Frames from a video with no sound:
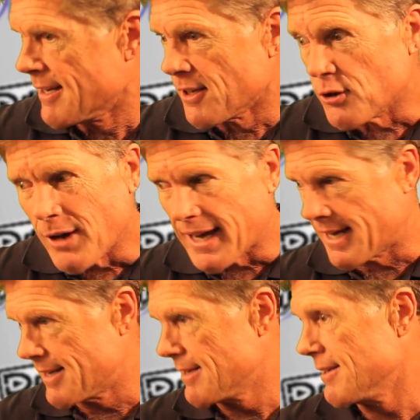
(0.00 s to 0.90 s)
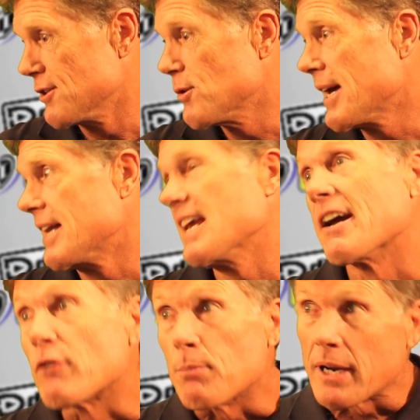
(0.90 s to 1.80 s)
you had
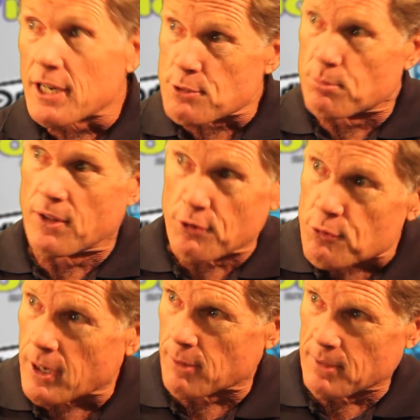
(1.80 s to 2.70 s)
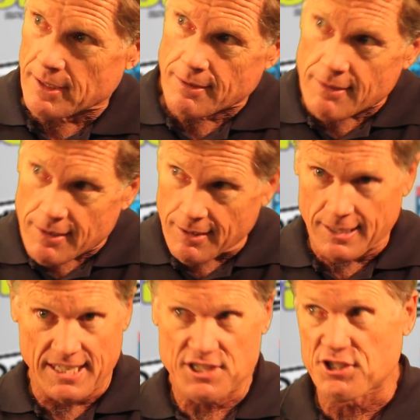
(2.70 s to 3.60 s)
everybody and his brother trying to
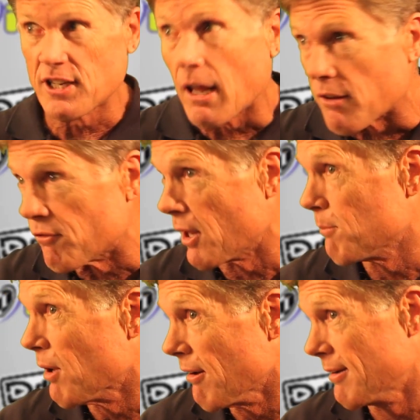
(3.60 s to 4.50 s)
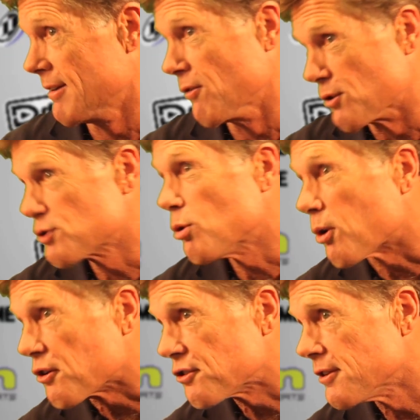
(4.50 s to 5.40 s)
excel at volleyball on those
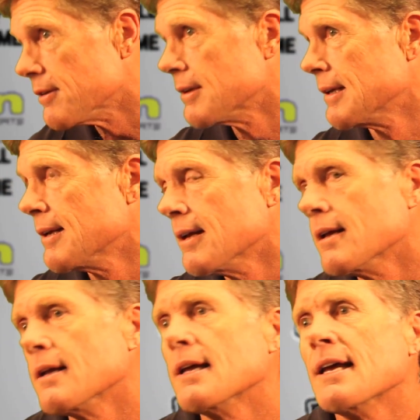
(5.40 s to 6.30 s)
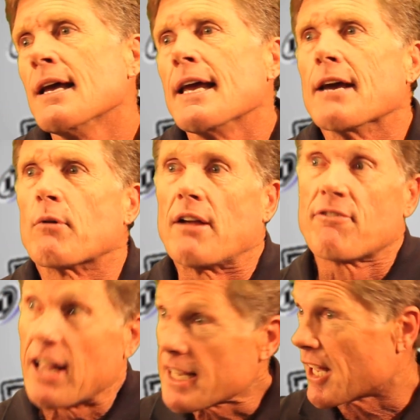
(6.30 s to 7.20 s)
courts. And when I
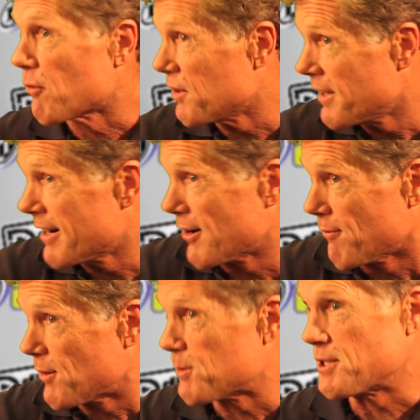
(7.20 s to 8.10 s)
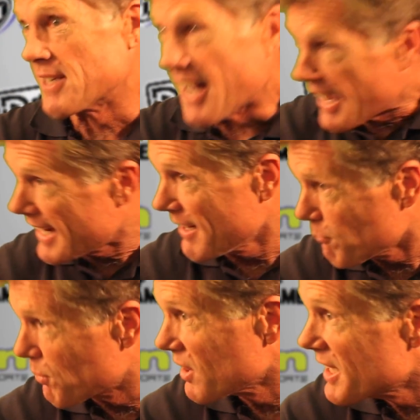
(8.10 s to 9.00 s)
finally got over there, there was a guy,
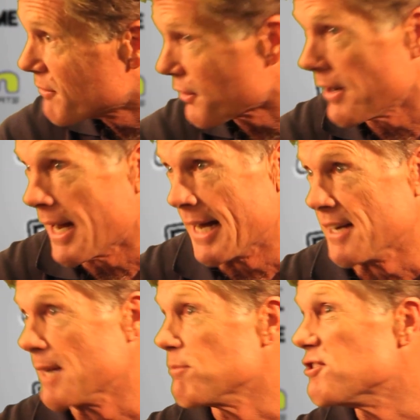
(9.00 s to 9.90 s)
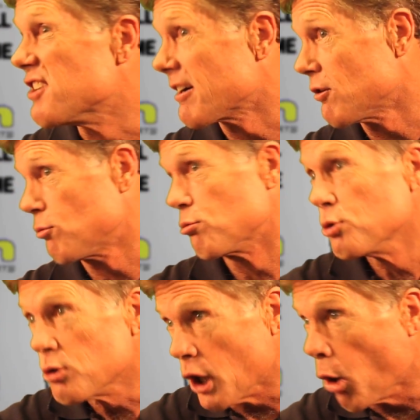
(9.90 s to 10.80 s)
believe it or not, named Daryl
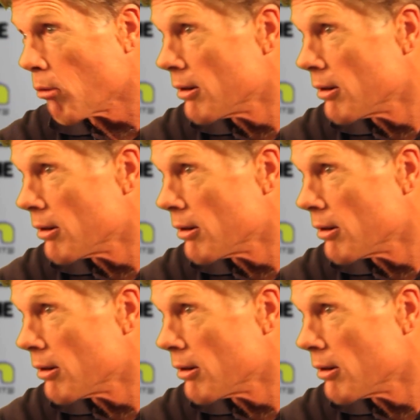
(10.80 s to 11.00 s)
Rucco.